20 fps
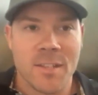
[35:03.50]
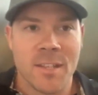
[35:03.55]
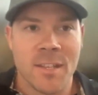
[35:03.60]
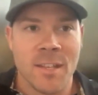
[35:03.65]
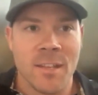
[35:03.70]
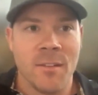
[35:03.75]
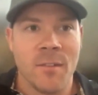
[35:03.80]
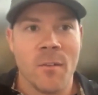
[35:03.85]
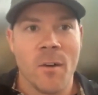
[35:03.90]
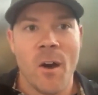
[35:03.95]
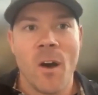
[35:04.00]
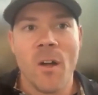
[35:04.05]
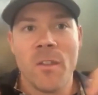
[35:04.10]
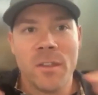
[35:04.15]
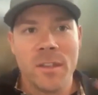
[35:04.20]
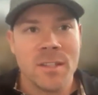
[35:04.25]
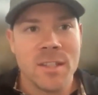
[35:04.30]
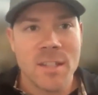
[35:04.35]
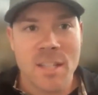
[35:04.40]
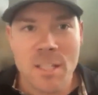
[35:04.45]
see all
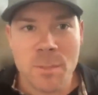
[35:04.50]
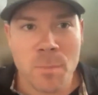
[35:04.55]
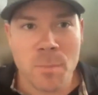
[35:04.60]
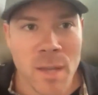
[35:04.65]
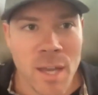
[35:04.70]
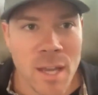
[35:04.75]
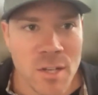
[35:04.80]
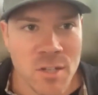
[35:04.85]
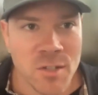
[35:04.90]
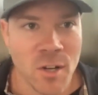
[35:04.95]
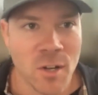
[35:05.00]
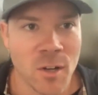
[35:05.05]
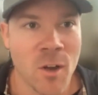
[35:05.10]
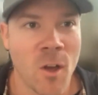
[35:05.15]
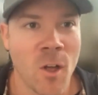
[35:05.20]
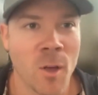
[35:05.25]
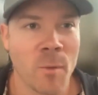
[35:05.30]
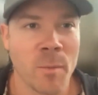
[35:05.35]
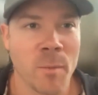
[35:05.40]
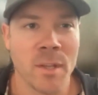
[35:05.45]
these eXp agents are
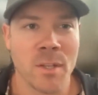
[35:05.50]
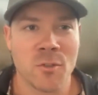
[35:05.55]
calling me